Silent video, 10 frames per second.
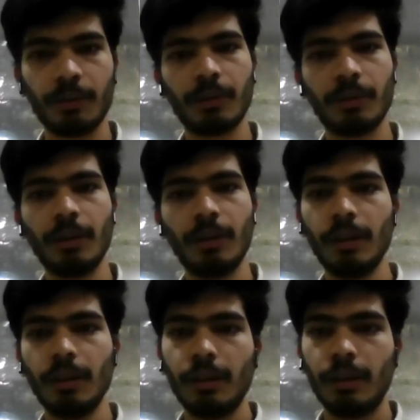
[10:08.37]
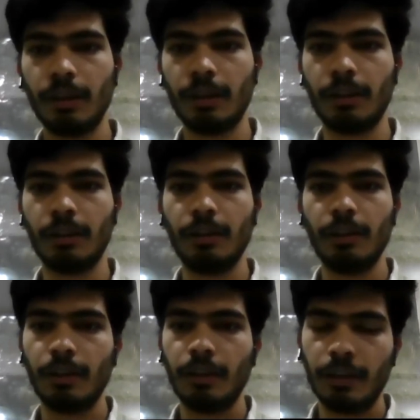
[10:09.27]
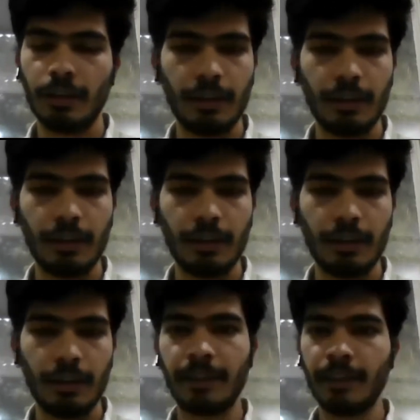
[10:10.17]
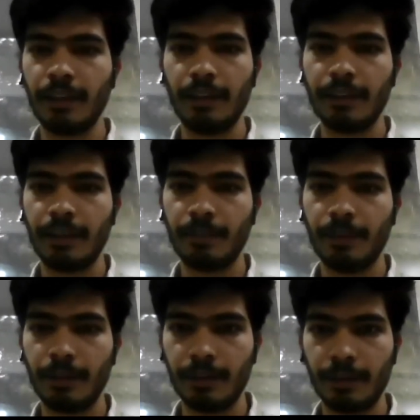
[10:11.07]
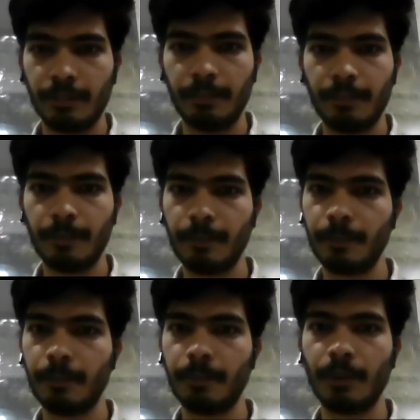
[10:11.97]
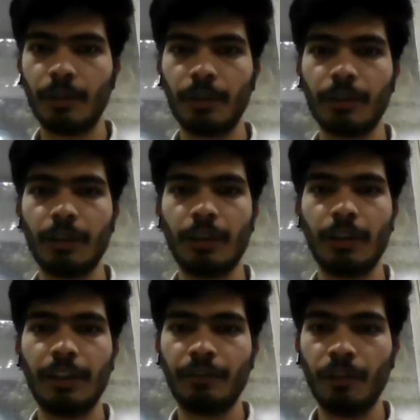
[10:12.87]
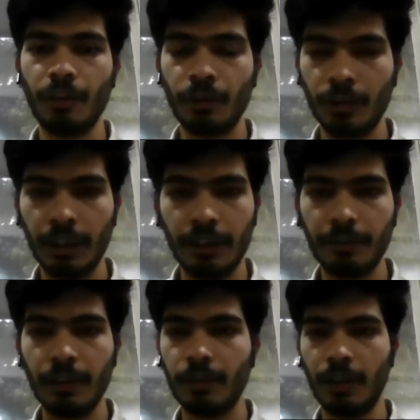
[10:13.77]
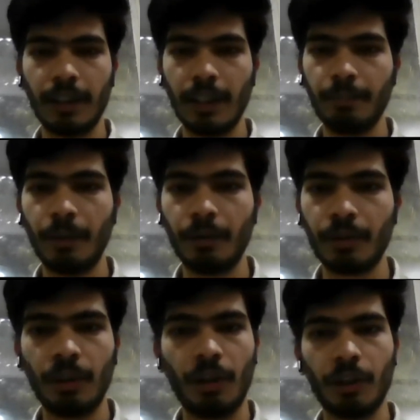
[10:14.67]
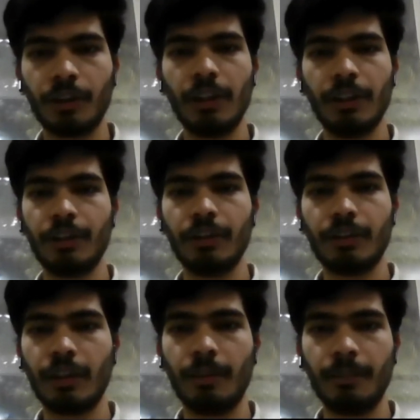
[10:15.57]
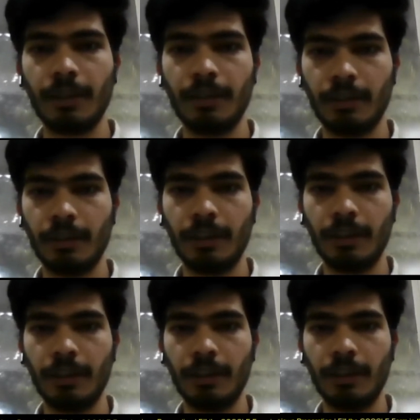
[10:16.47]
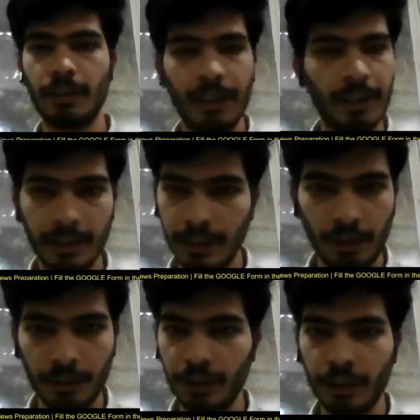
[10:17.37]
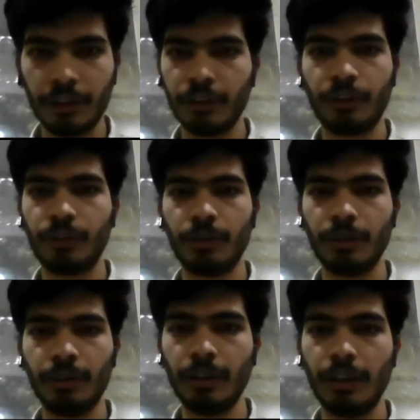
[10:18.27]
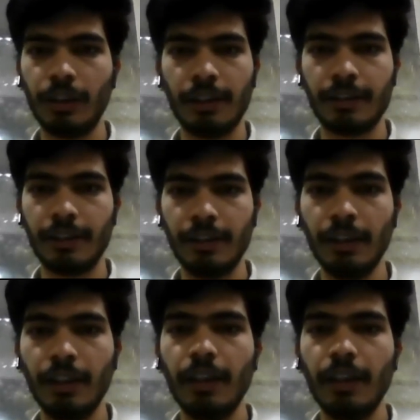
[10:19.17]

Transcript: So uh, it will be a marginal stable system, because uh, it won't, it will not damp out the oscillations coming uh, if I am providing any oscillations to this L C